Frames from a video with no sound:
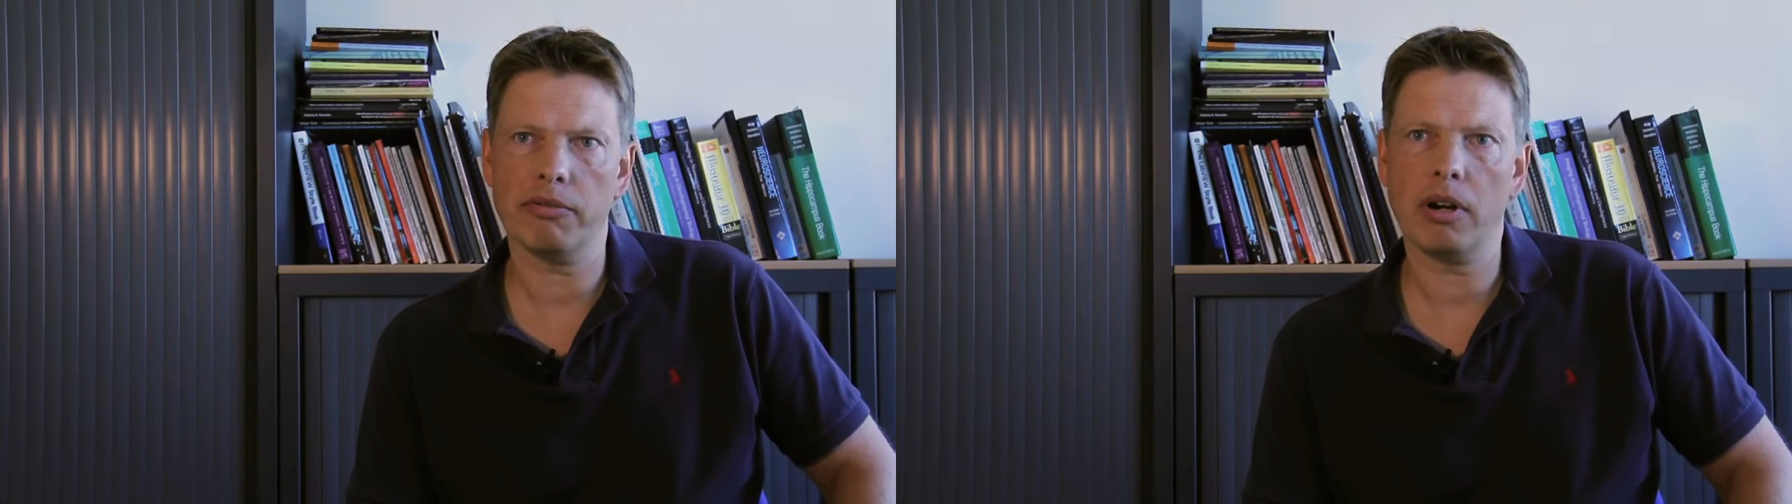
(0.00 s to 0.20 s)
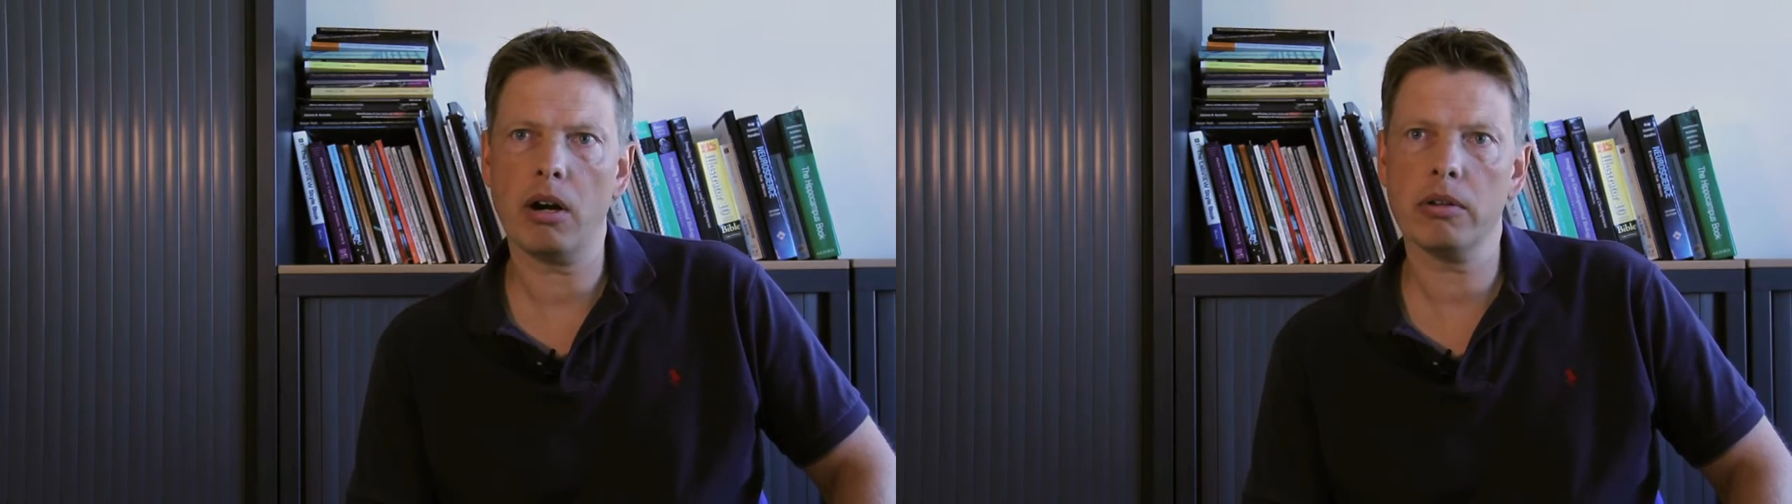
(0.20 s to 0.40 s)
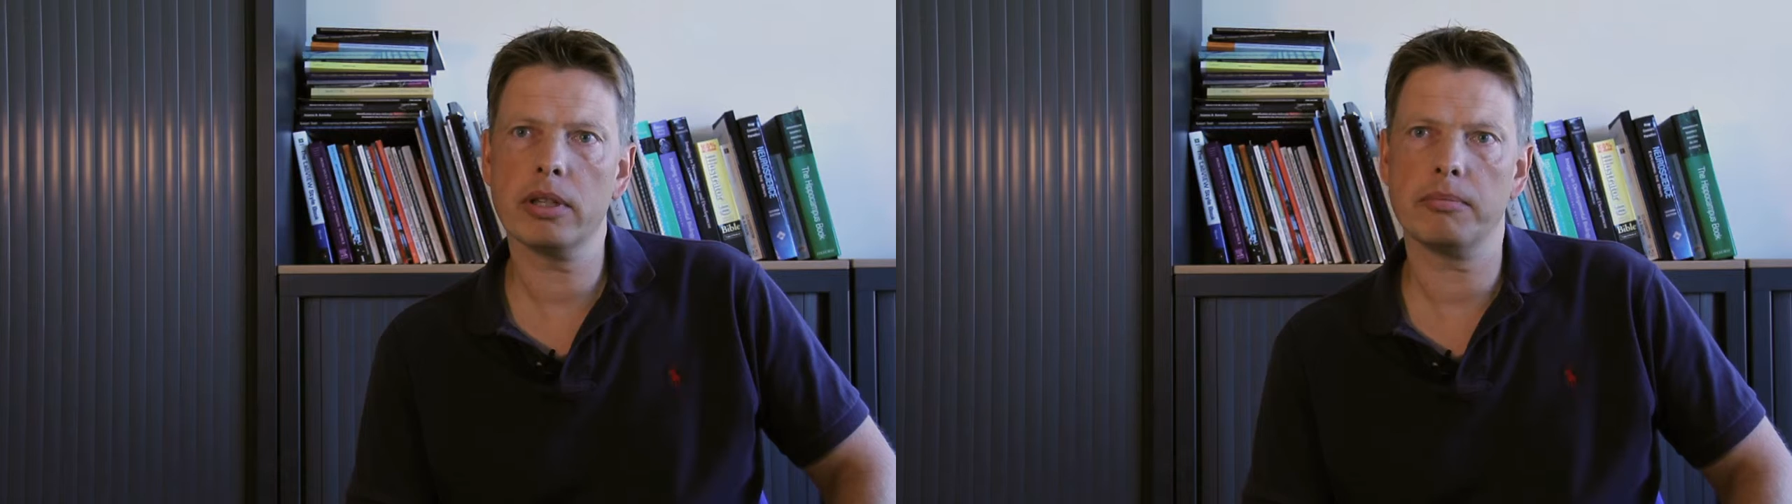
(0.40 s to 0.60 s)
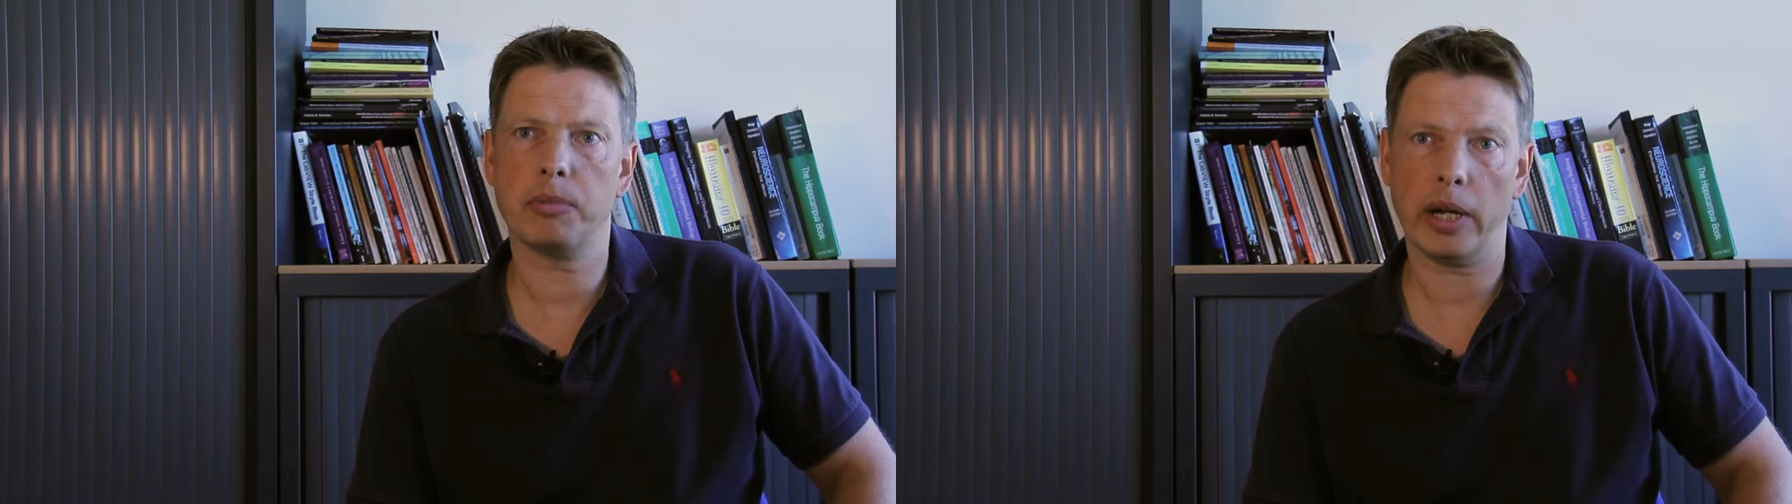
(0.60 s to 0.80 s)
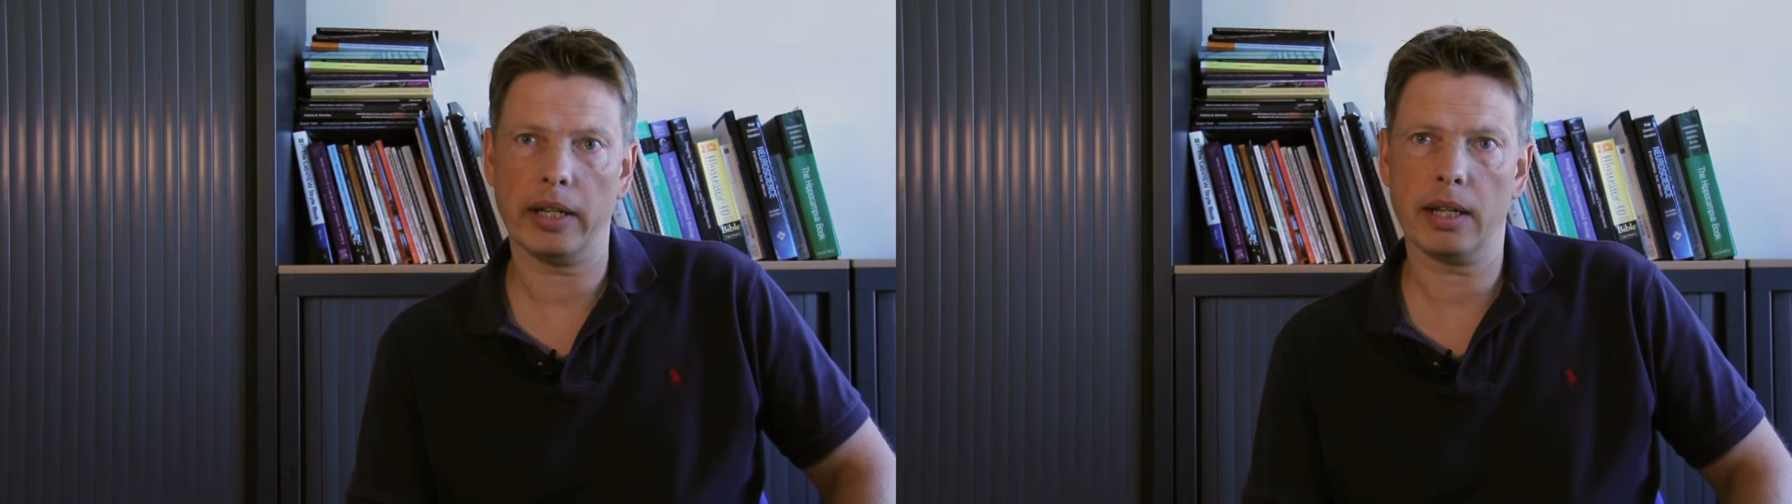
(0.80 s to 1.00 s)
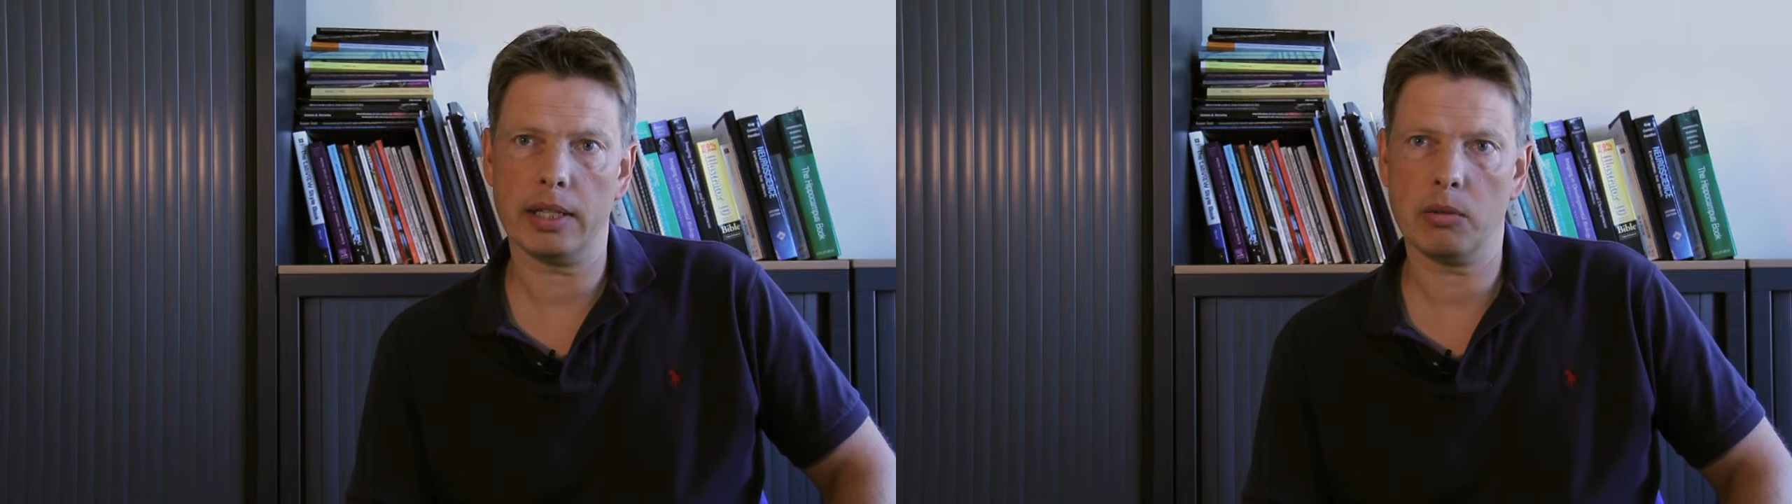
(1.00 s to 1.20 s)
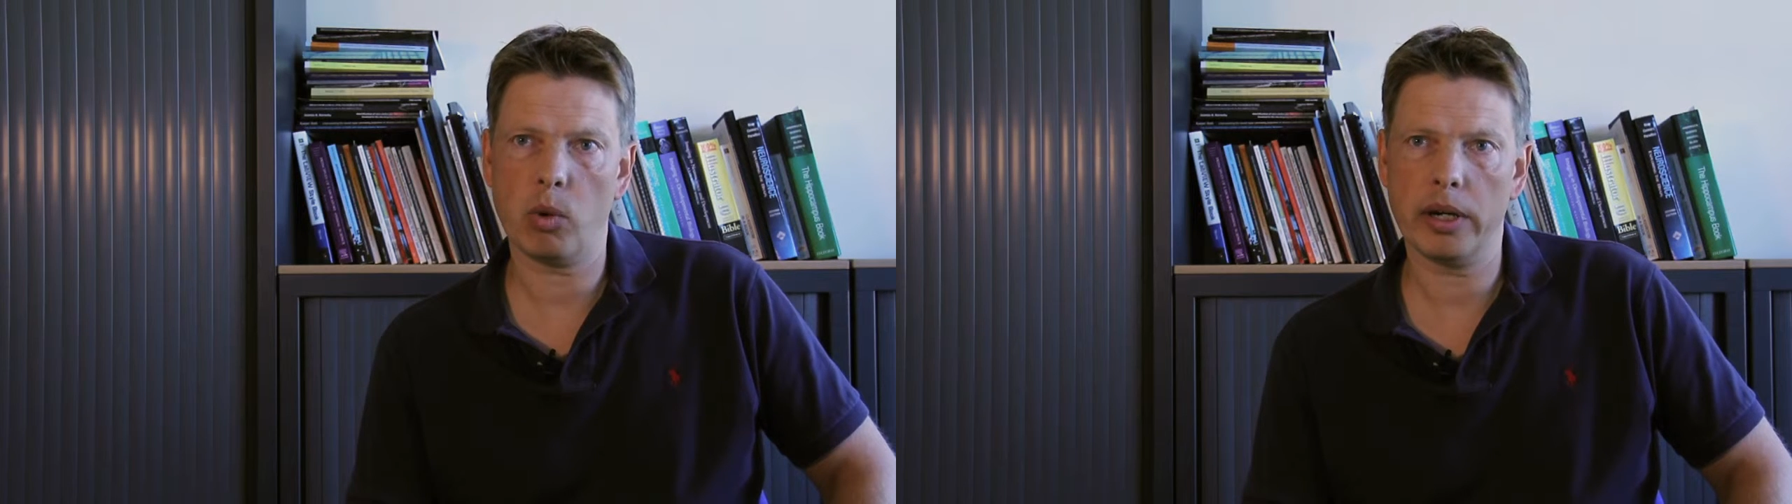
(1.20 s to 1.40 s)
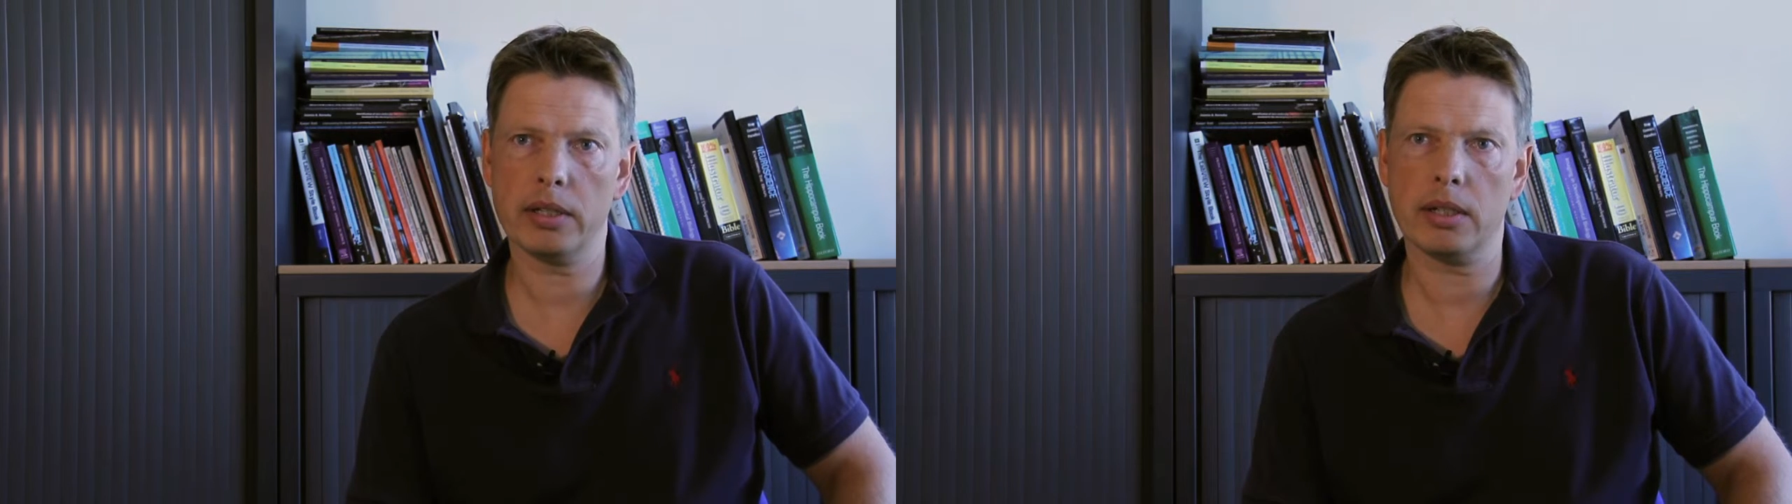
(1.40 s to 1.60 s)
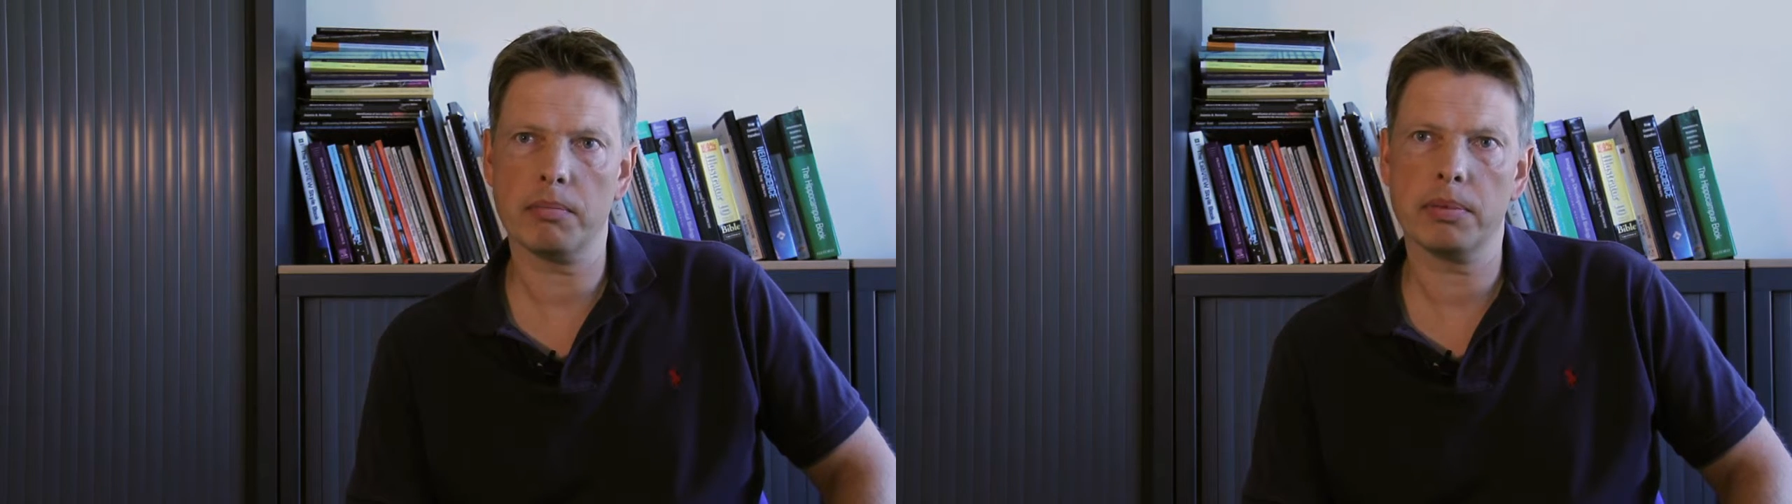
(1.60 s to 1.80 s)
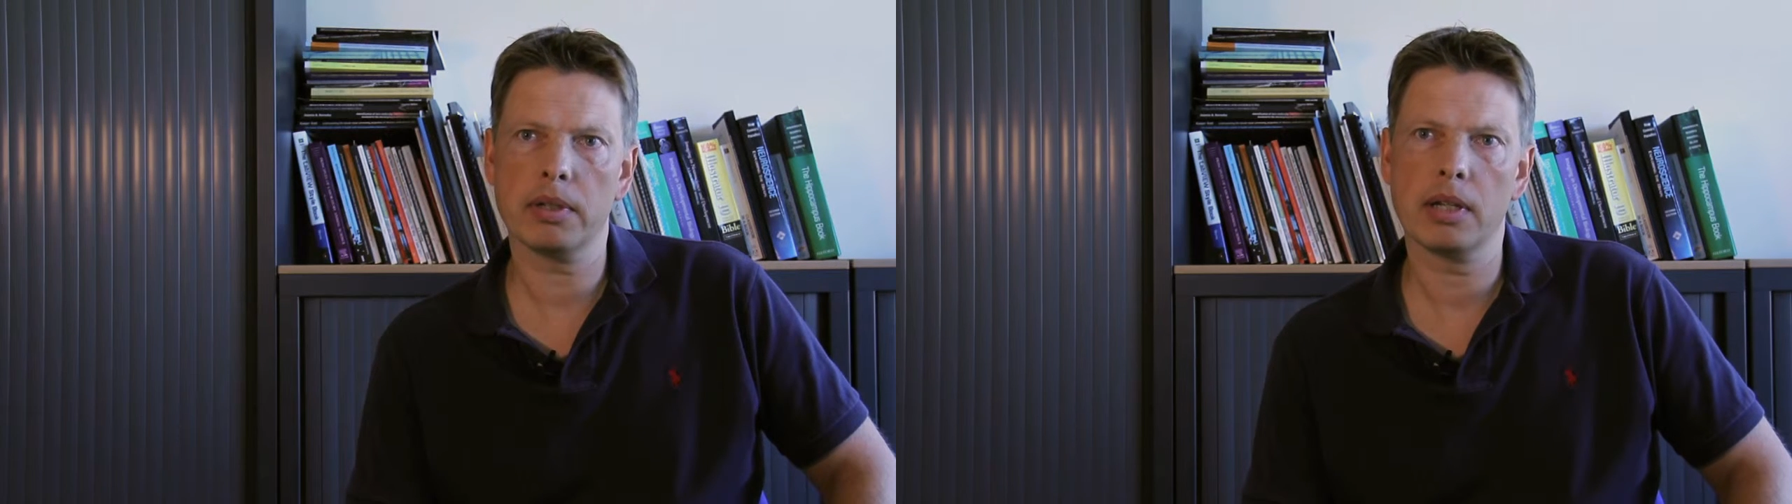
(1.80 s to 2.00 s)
of how the brain gets wired up